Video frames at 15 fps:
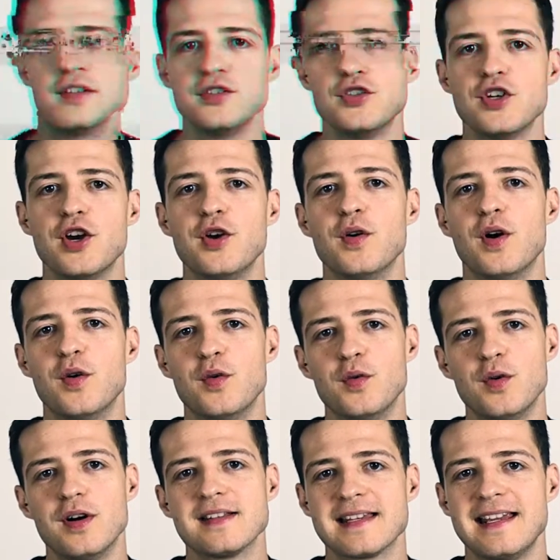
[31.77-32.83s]
So
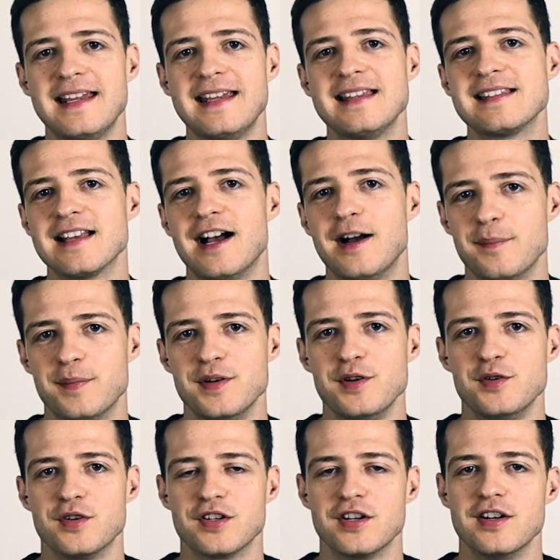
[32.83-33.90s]
what is up,
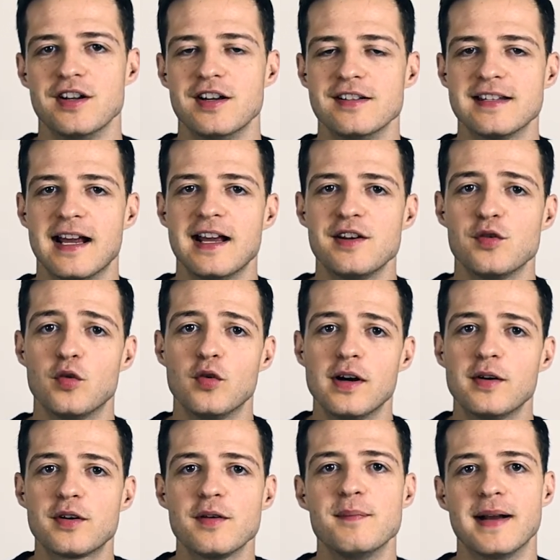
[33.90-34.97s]
nutrition nerds, and
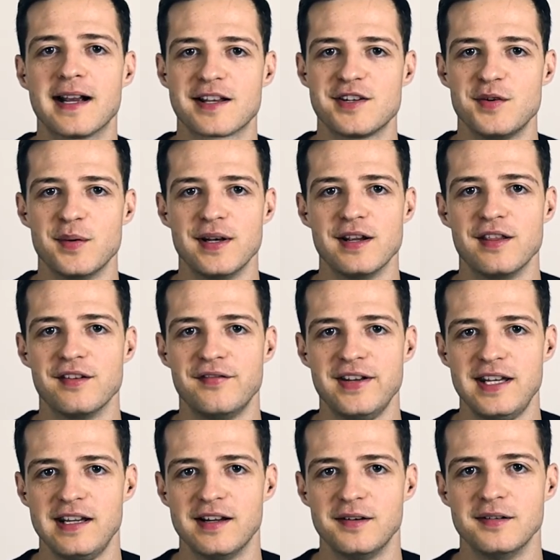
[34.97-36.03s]
welcome back to another
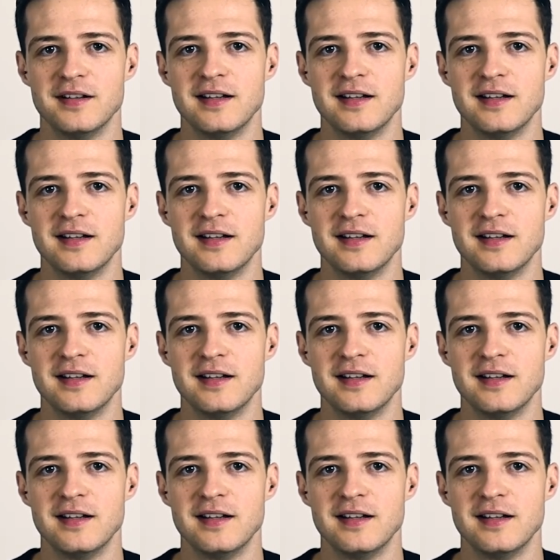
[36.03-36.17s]
video.